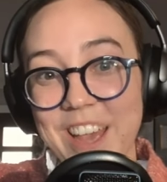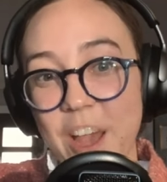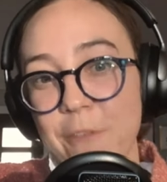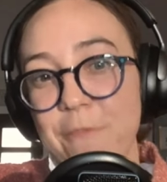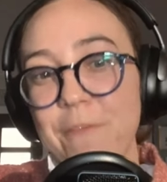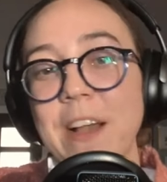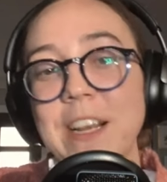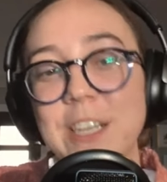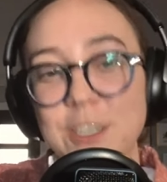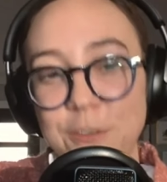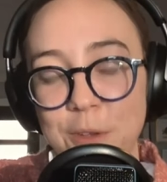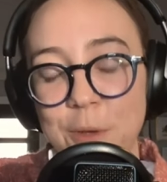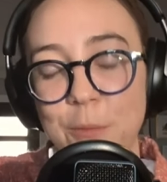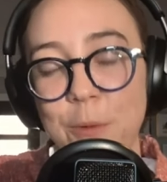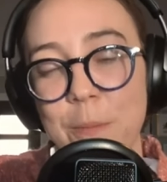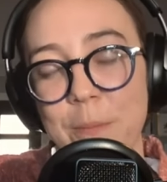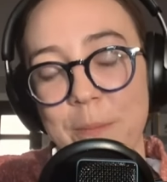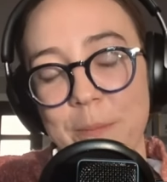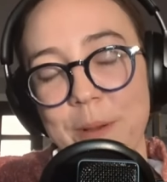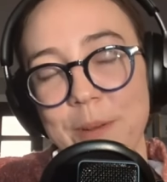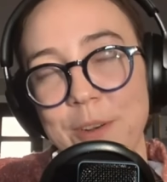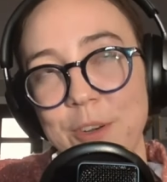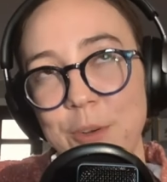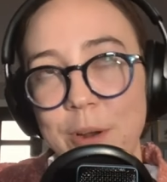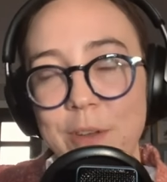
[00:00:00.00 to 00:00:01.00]
effectively what
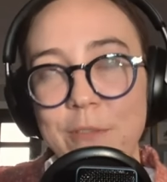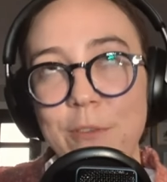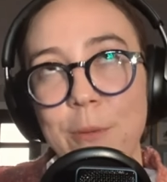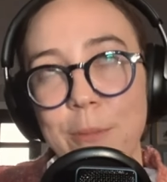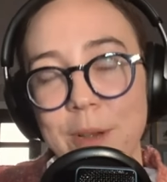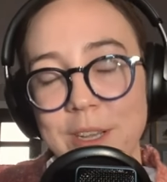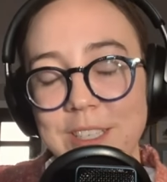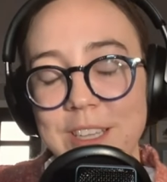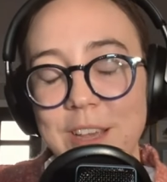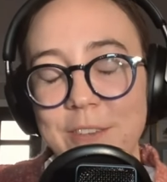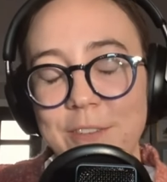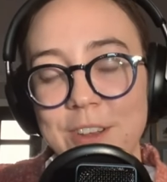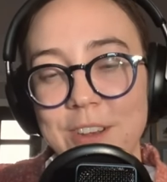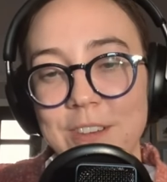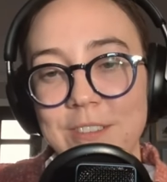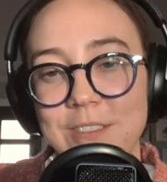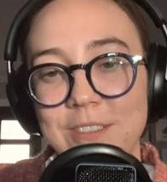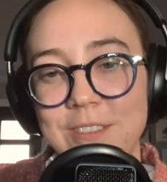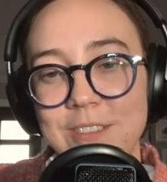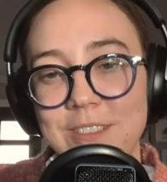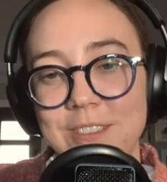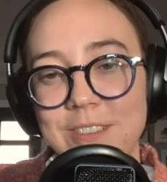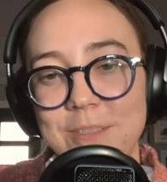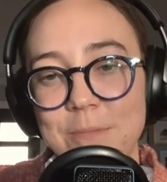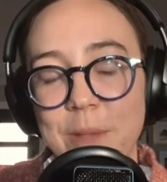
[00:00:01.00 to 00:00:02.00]

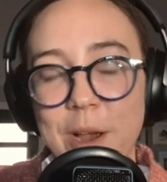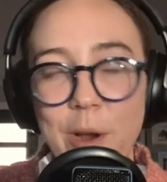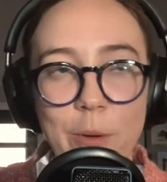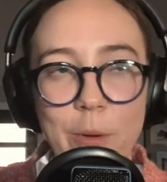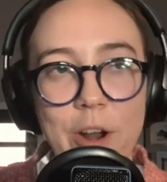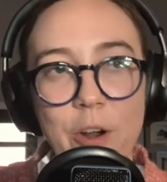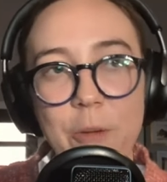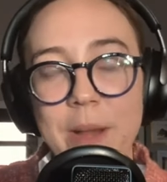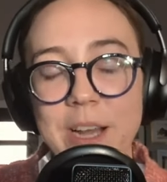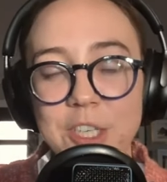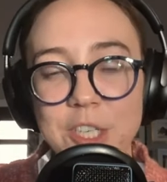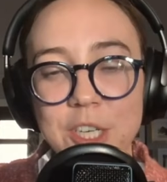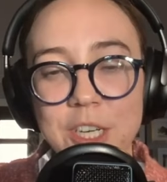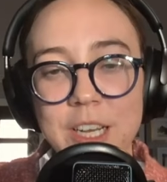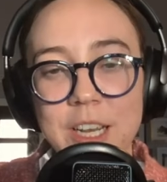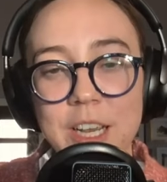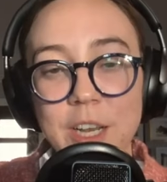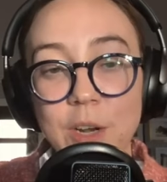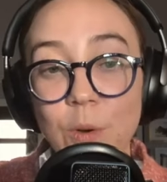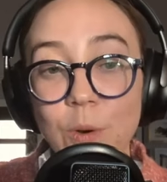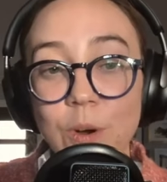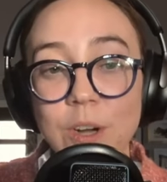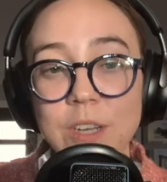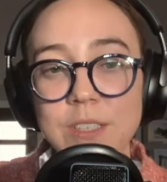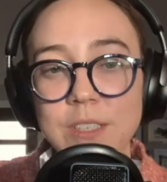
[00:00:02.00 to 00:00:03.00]
24/7 megawatt hour matching
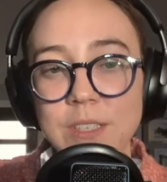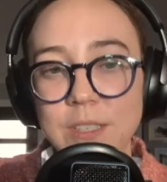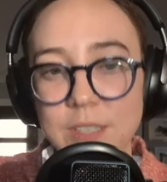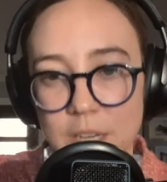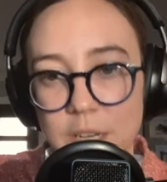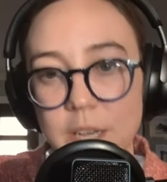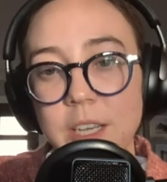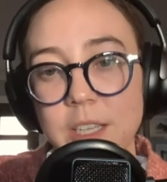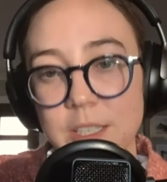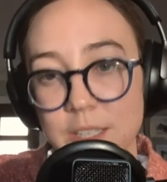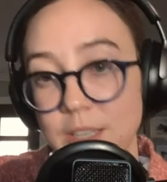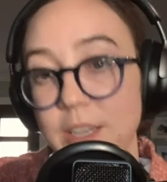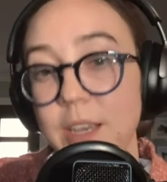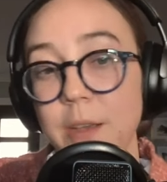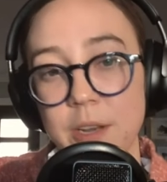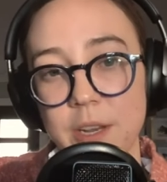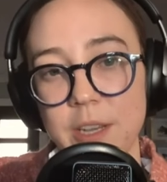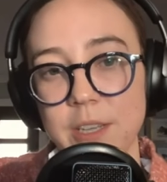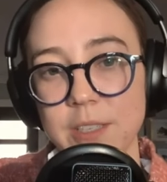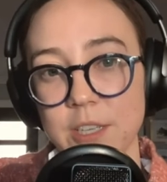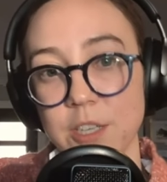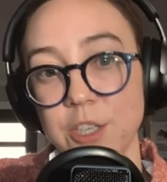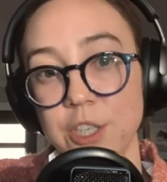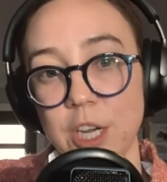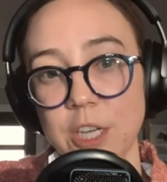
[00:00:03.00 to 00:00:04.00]
ignores
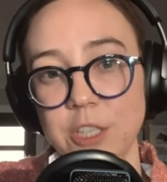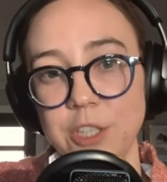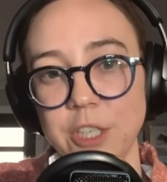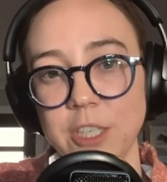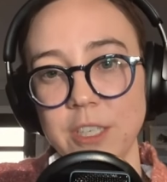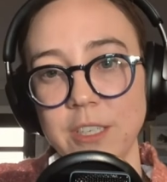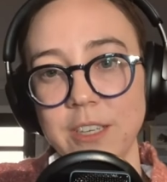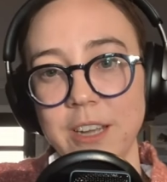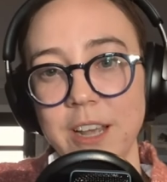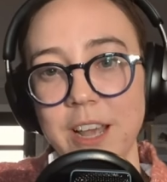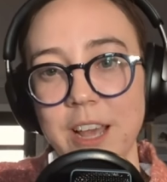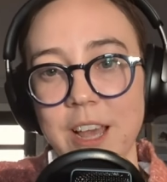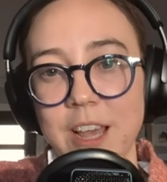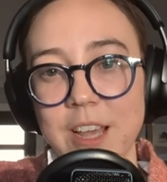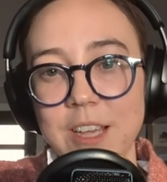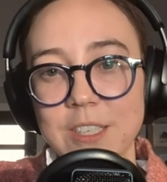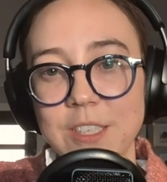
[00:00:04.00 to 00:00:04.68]
is congestion.